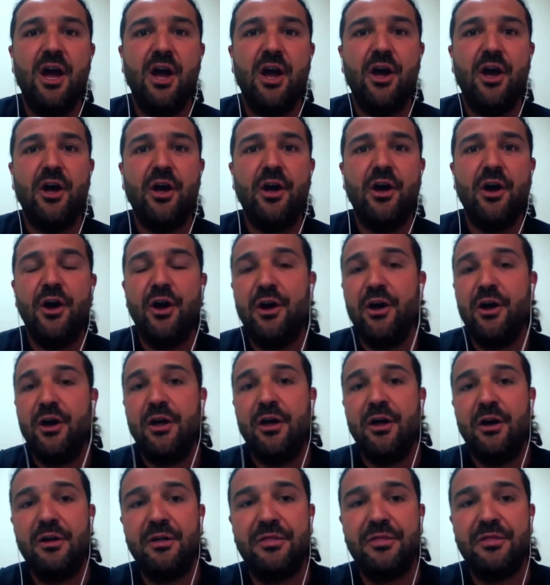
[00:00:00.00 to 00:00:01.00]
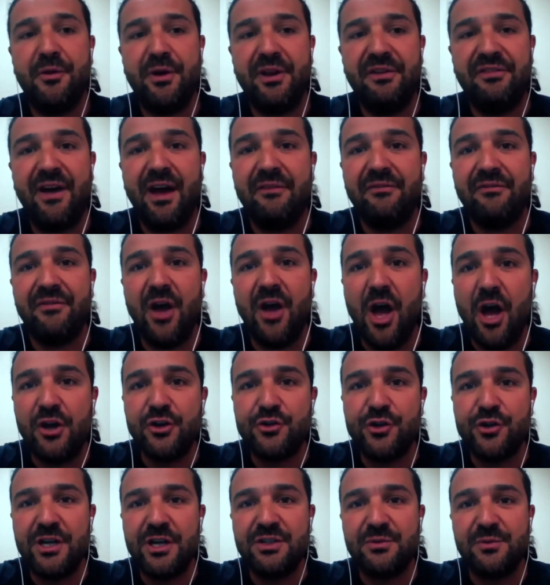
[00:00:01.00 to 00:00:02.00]

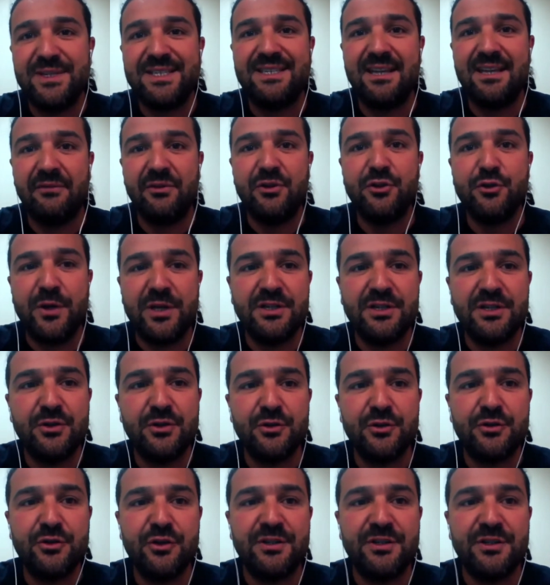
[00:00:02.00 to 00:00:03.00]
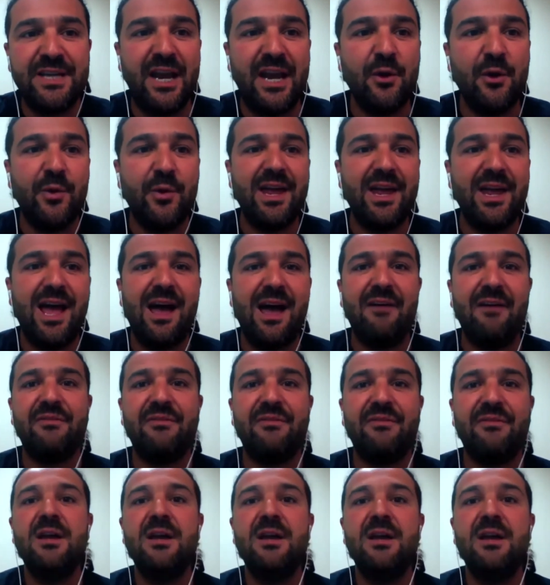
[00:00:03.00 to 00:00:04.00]
3500s with 7 transducers, and we
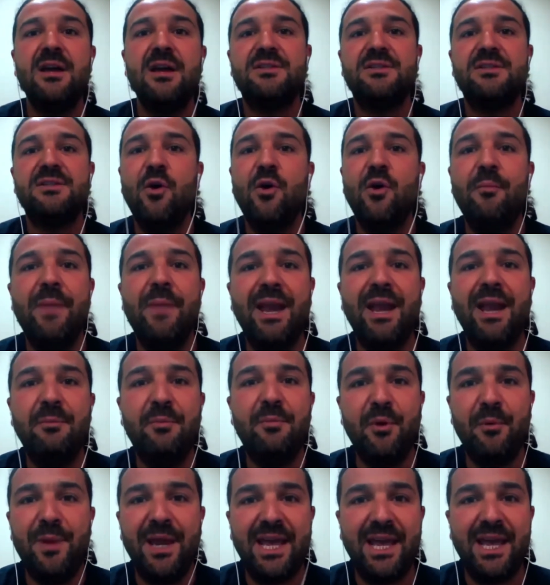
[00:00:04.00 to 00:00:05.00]
have so many